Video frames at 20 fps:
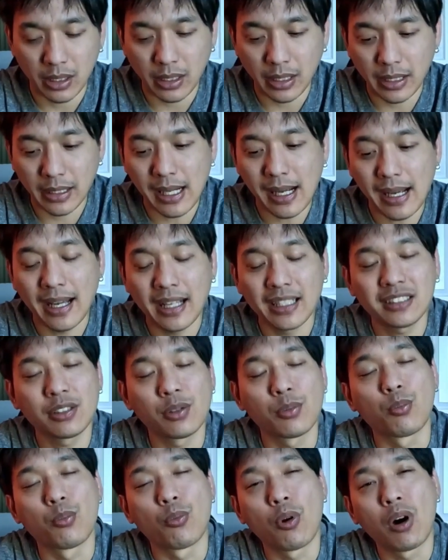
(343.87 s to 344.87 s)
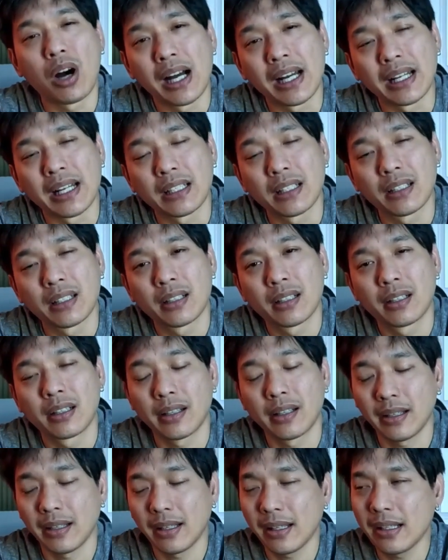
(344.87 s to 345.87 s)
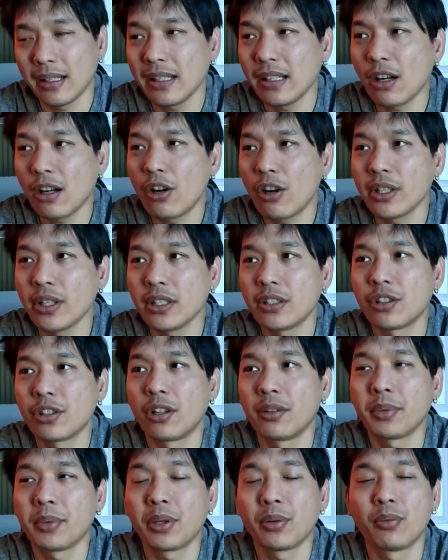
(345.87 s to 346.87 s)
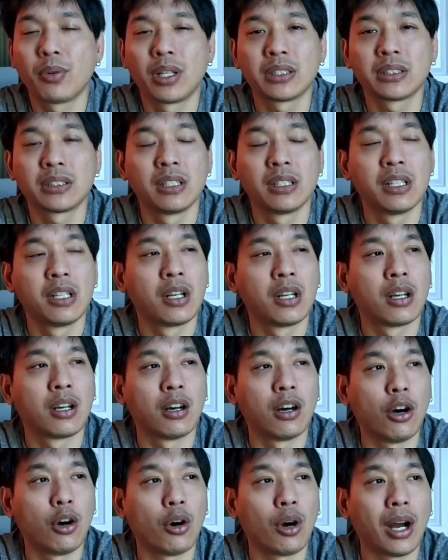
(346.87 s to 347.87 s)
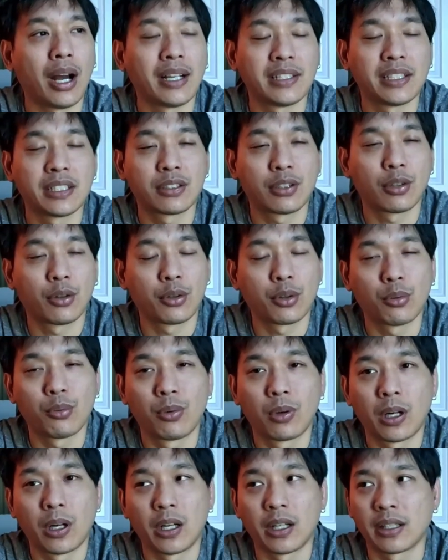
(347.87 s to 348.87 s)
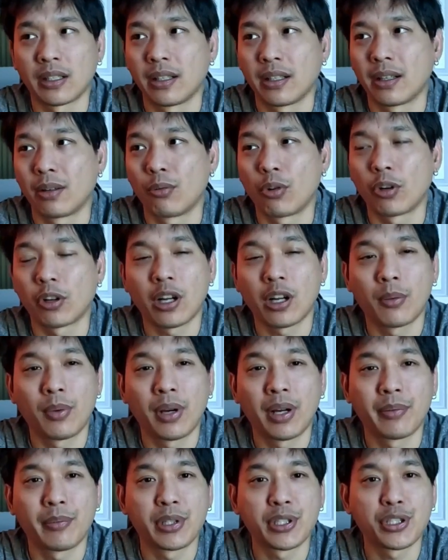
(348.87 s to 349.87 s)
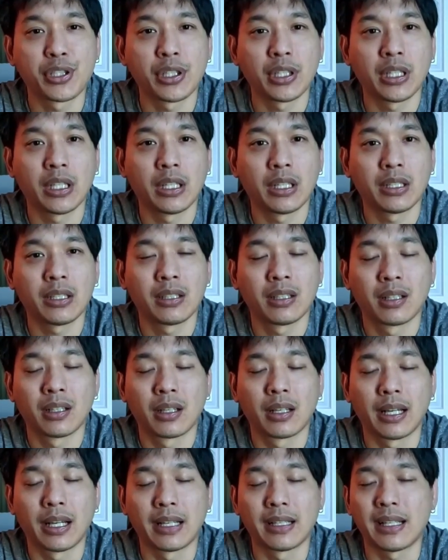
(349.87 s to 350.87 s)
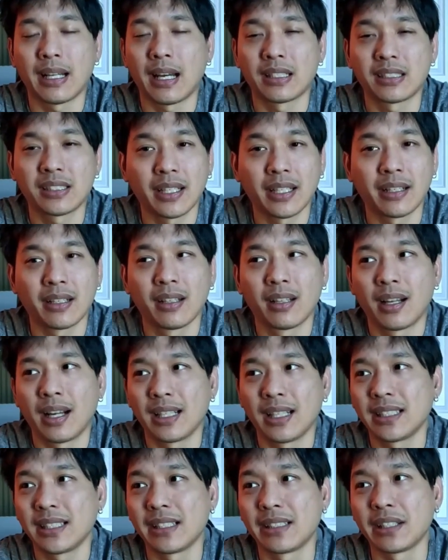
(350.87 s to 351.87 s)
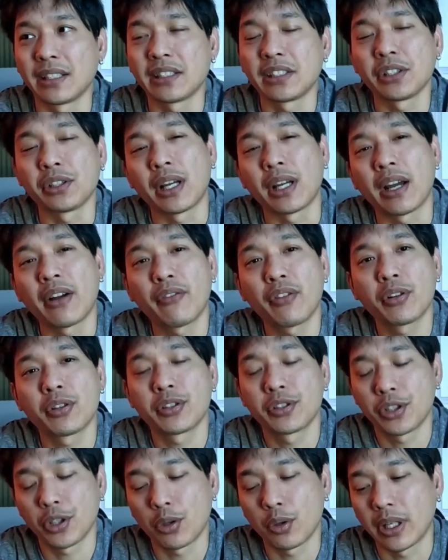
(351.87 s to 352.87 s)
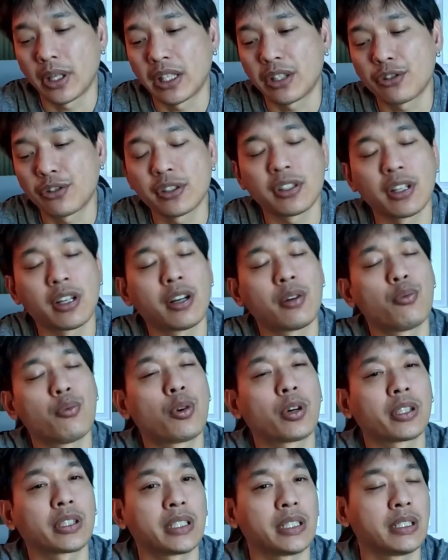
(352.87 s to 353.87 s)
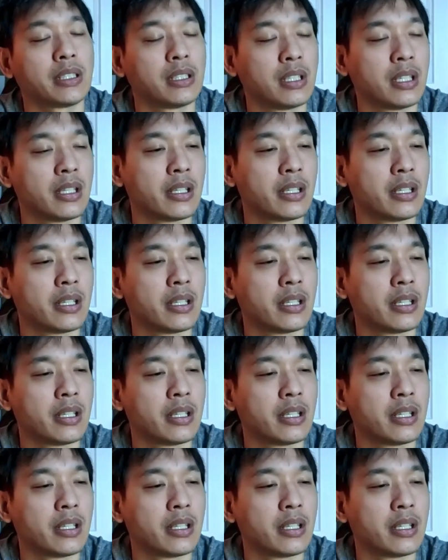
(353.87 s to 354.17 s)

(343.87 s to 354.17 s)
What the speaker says: And I asked him why. And all he told me was, "Oh, I just go to work on my machine, and that's it." I said, "Did you ever show interest on working